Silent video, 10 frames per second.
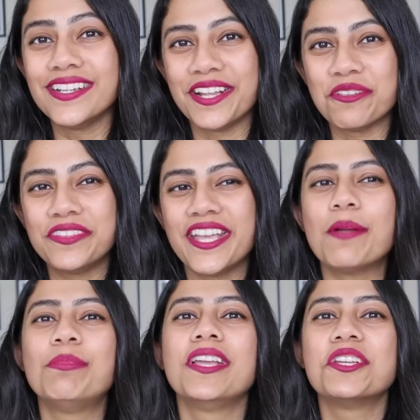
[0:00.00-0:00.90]
day of the
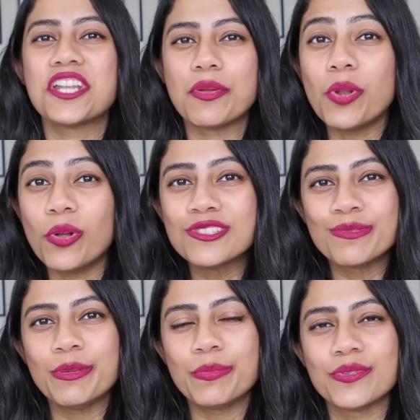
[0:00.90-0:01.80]
application, I will
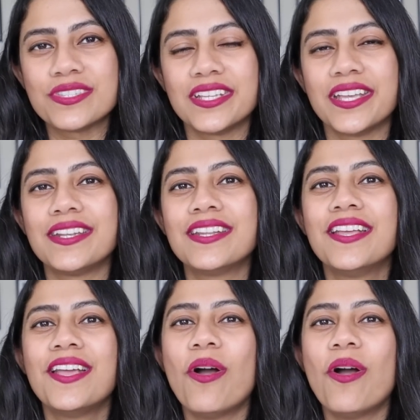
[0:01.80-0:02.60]
also be posting it